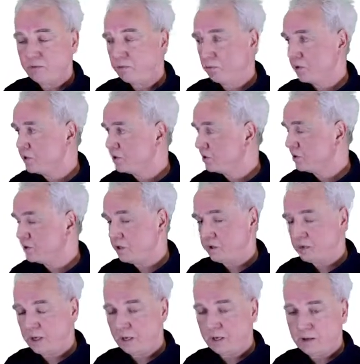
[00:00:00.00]
For instance,
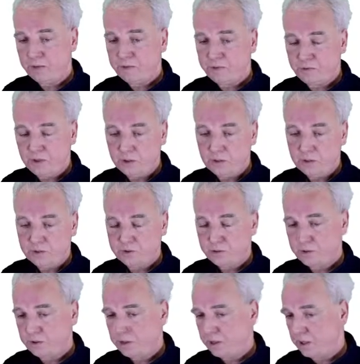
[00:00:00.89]
it can have
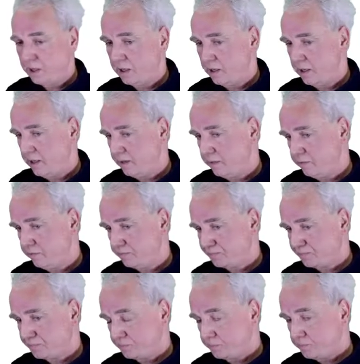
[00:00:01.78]
fields, it can have
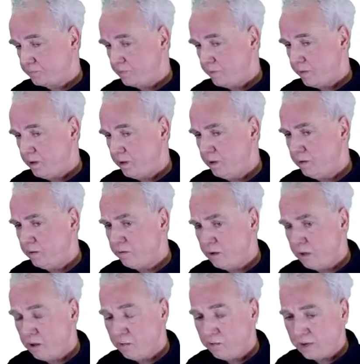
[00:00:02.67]
a,
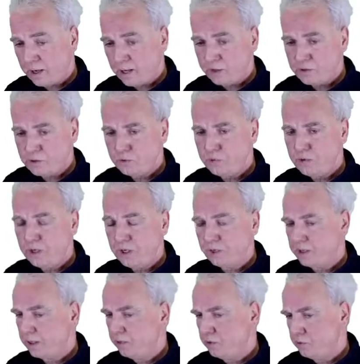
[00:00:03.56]
a value,
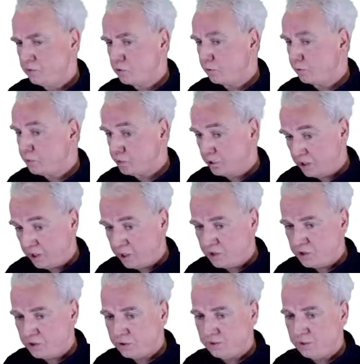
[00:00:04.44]
it can do
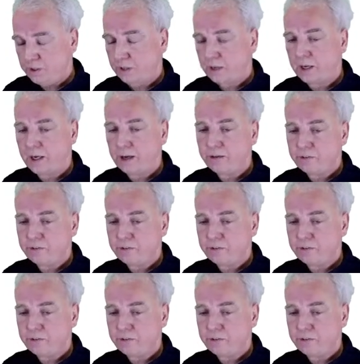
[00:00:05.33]
computation, it can have